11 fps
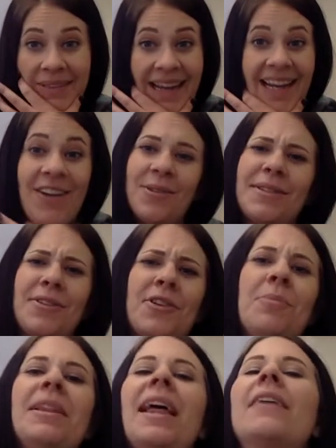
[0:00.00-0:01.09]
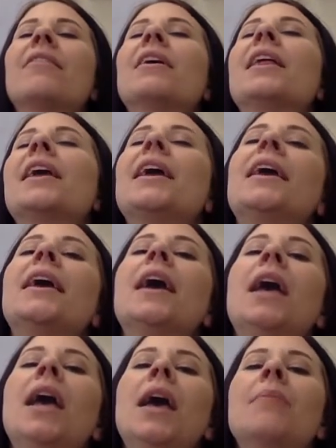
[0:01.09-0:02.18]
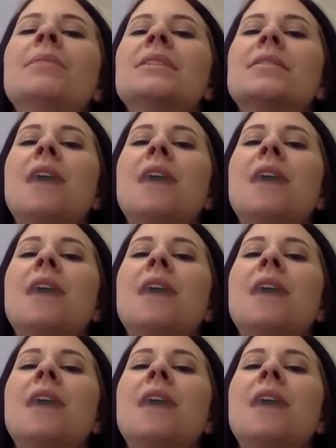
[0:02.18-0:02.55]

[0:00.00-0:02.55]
I know you're going to be like, really? Mrs.